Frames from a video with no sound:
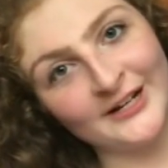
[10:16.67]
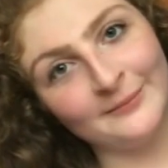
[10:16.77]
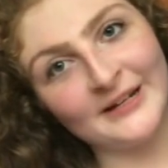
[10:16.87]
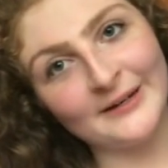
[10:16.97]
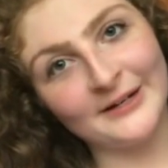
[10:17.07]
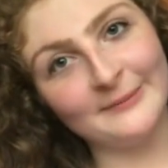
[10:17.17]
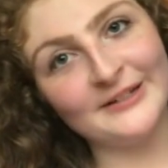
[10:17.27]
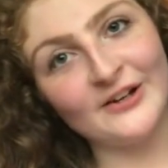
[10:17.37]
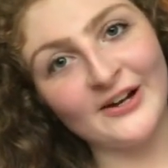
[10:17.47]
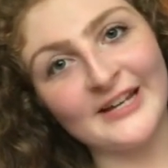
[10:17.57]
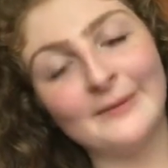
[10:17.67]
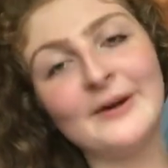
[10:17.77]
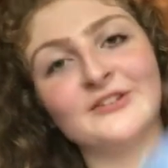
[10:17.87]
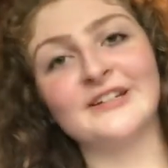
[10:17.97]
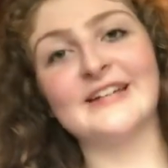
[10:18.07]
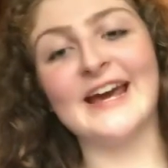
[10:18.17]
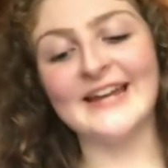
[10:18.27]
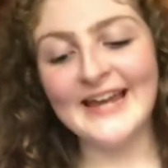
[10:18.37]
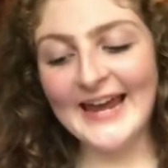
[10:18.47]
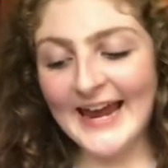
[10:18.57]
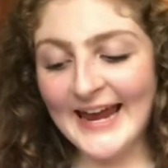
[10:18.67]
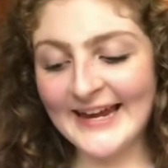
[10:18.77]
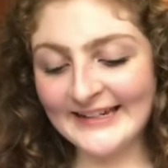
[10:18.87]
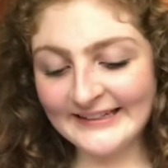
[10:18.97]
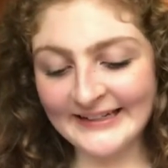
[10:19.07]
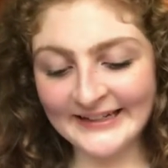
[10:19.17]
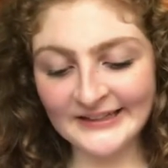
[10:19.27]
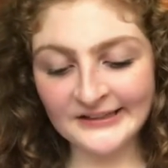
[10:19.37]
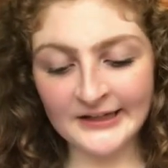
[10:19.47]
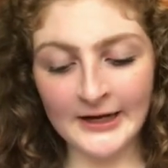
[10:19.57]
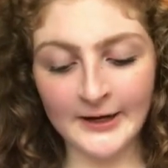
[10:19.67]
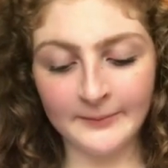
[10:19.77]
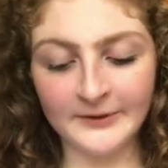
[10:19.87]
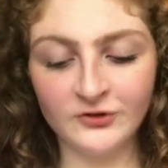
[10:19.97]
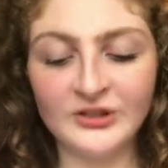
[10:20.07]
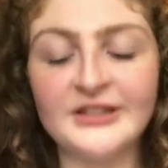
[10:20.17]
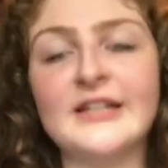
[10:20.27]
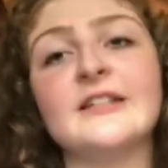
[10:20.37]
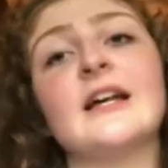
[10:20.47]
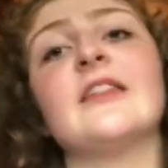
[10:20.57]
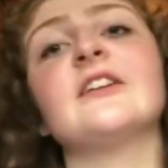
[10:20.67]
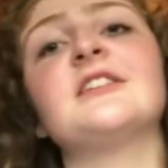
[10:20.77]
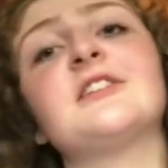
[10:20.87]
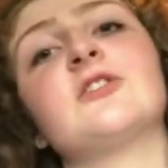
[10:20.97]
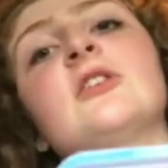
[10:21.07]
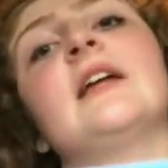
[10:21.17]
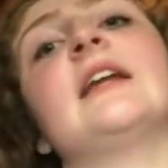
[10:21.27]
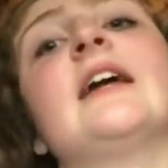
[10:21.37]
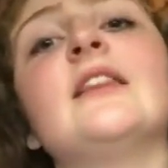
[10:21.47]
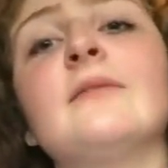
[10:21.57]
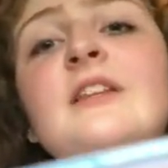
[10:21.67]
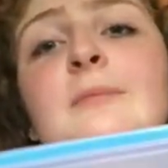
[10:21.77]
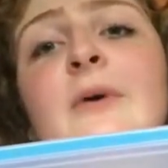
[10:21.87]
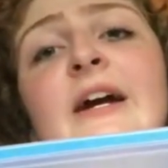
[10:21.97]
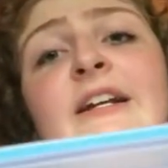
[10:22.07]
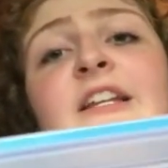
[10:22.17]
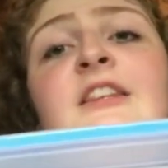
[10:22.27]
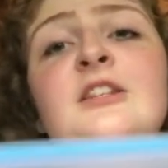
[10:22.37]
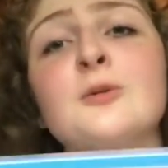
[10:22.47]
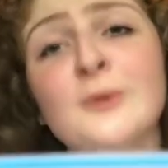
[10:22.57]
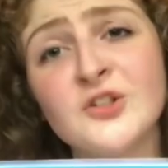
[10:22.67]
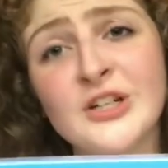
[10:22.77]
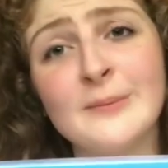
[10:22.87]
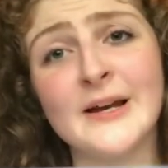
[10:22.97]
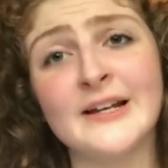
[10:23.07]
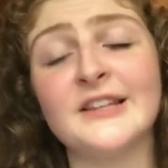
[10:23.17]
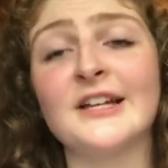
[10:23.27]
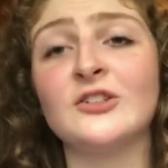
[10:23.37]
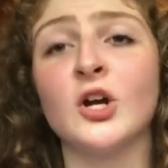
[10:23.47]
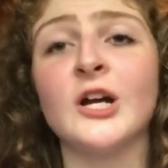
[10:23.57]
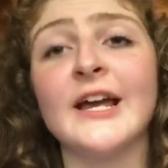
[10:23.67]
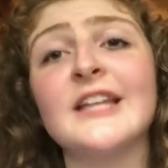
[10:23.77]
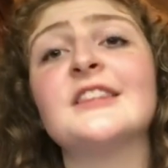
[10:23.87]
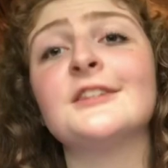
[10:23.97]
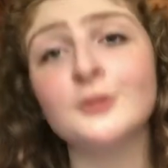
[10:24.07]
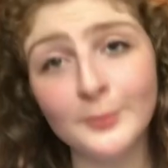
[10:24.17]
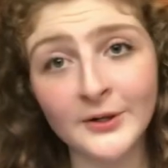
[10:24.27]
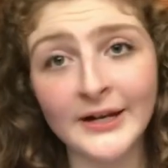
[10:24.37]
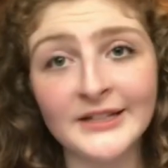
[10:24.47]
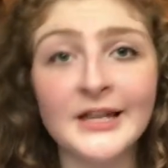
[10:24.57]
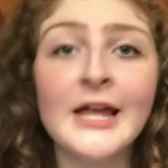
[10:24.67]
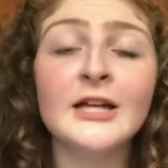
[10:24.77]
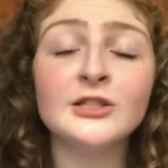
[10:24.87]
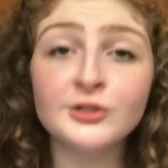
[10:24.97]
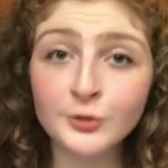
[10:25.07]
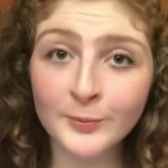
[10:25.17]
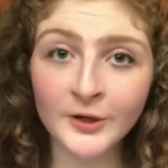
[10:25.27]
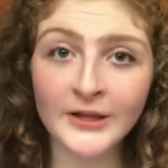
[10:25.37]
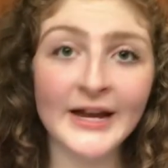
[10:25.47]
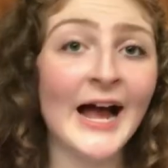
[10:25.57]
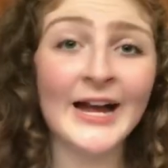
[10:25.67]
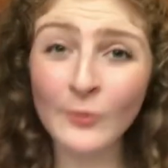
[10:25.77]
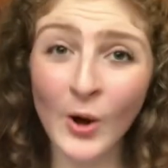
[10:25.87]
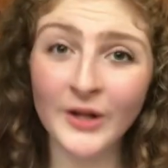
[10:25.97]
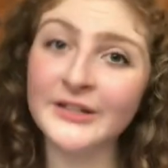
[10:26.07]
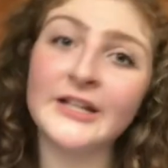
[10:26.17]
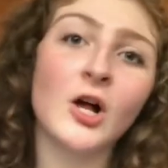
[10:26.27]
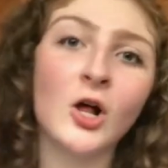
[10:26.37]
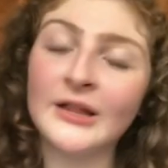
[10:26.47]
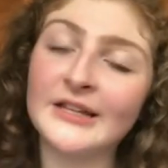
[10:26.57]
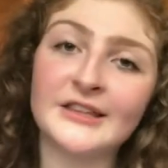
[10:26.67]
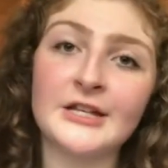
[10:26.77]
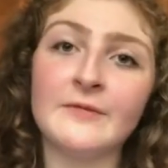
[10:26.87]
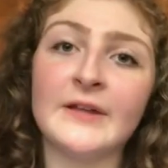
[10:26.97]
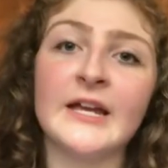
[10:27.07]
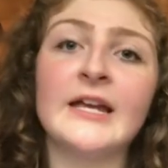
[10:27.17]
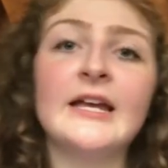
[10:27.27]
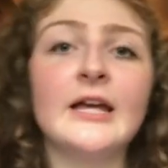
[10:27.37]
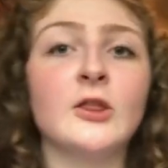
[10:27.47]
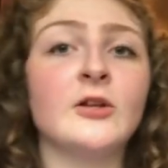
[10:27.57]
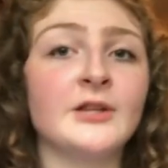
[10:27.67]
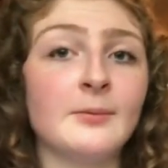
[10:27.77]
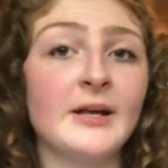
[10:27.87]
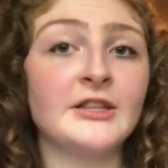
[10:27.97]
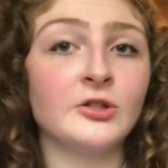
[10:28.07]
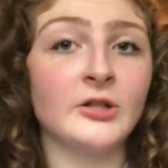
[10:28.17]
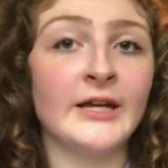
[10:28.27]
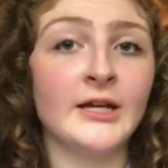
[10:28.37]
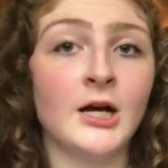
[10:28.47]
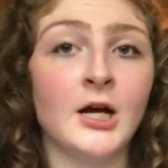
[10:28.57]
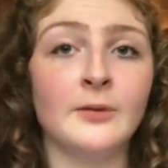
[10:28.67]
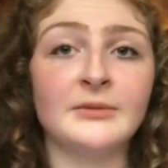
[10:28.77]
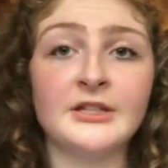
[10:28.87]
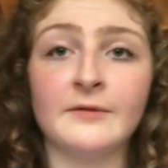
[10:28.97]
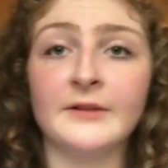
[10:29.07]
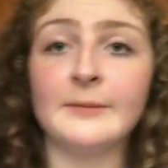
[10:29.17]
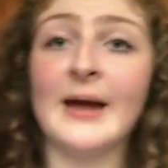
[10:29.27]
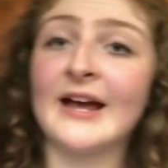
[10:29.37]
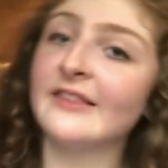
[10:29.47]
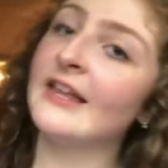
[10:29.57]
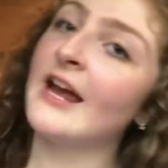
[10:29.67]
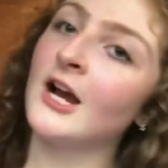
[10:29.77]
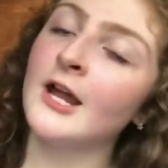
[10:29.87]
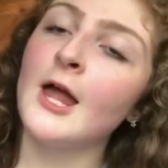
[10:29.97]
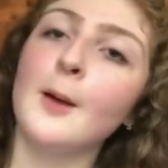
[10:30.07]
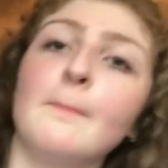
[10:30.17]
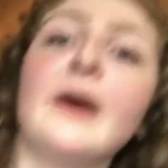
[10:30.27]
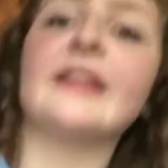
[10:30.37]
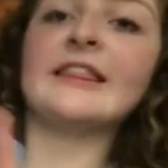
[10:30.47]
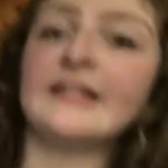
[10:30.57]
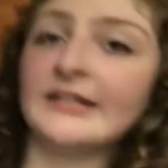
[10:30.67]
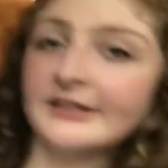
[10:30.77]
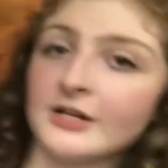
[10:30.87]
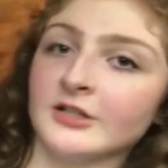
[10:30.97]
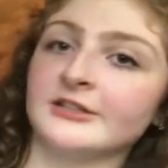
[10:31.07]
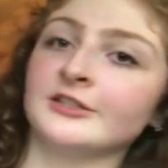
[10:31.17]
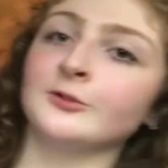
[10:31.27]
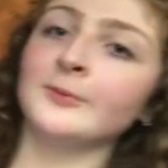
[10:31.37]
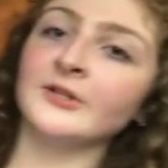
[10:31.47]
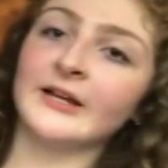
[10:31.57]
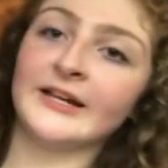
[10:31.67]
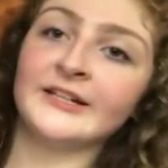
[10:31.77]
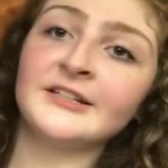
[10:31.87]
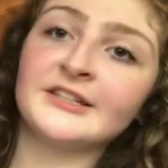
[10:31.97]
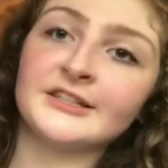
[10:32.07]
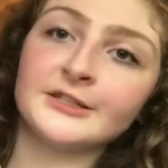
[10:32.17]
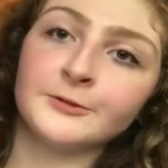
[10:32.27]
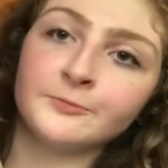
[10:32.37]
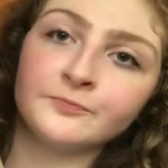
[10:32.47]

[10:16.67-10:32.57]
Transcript: item that I'm going to be talking about today. It is um, just another Sterilite. I love this brand. It's super cheap and it's at Target. It's super nice, super like high quality, all that stuff. Like those are my Sterilite um, stuff in the back there. But these are super nice.